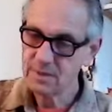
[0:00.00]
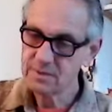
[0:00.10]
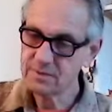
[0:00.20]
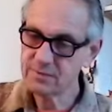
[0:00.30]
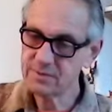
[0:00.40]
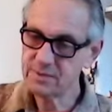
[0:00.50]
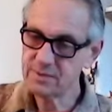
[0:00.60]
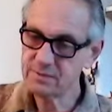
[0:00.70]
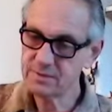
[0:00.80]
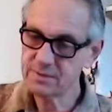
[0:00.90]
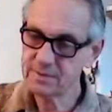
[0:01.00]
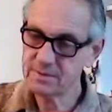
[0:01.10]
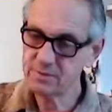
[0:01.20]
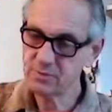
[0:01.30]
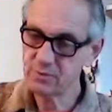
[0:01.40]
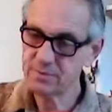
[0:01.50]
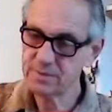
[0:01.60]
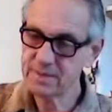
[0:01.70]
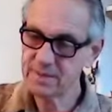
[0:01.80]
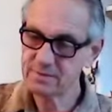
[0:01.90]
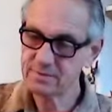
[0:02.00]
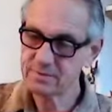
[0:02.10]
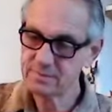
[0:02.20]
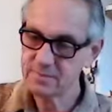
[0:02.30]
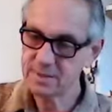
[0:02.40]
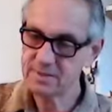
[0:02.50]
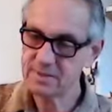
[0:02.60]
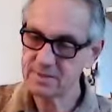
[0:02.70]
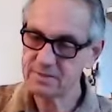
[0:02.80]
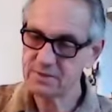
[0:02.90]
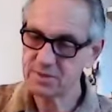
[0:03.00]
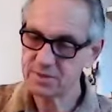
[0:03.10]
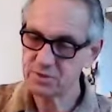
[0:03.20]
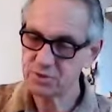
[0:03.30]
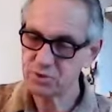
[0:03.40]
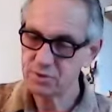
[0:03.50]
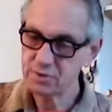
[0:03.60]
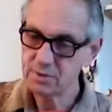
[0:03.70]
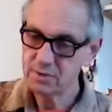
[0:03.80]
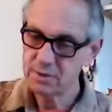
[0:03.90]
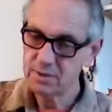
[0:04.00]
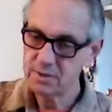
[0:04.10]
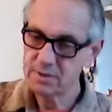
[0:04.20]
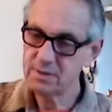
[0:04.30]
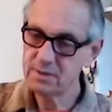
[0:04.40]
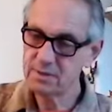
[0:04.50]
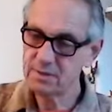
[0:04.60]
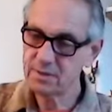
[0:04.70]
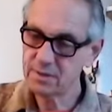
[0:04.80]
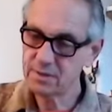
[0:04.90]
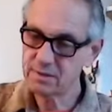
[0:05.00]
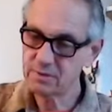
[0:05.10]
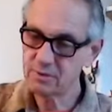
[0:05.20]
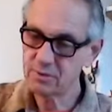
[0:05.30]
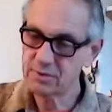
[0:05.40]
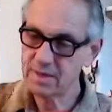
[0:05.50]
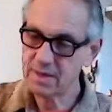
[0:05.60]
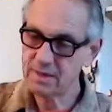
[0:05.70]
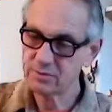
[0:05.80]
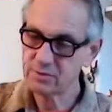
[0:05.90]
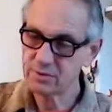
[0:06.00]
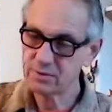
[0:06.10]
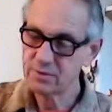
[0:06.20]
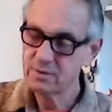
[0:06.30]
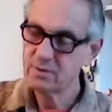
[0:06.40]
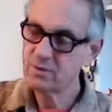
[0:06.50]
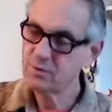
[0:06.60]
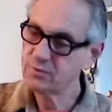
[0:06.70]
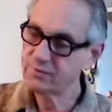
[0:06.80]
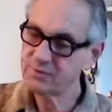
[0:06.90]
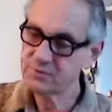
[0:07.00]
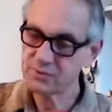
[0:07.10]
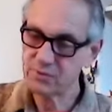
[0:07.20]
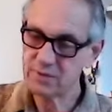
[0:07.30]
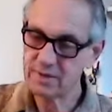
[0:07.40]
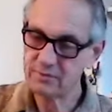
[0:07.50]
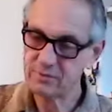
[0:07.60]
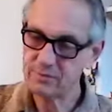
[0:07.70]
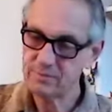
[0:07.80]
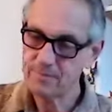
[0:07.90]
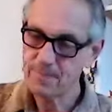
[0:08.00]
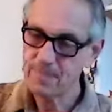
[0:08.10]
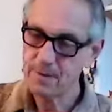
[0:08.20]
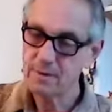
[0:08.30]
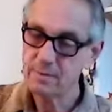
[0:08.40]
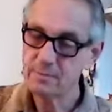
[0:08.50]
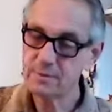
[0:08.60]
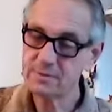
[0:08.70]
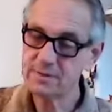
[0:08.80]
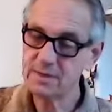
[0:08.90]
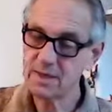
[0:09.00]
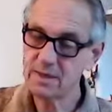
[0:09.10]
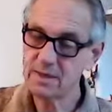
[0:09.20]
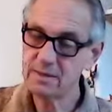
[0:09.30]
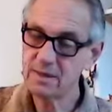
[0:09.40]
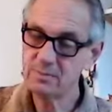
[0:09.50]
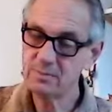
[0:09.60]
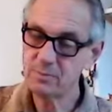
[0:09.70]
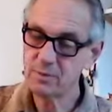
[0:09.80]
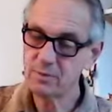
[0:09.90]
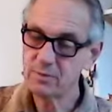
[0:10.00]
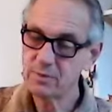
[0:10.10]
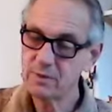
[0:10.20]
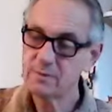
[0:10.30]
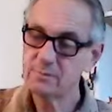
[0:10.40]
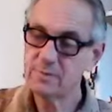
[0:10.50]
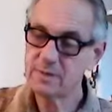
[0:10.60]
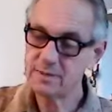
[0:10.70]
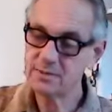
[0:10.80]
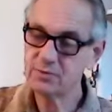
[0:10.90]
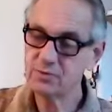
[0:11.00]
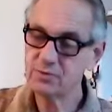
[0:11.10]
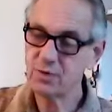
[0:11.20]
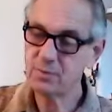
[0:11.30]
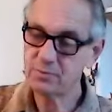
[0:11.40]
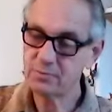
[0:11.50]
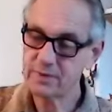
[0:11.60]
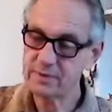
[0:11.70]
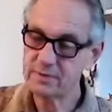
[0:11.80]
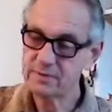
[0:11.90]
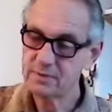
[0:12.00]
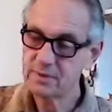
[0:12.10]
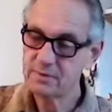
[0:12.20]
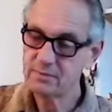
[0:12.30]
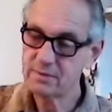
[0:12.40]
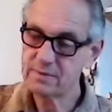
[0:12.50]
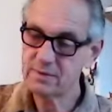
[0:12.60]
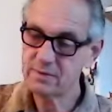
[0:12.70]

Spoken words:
There is neither within nor without at that stage, neither the inner nor the outer on the physical level, but the unnameable begins to operate when the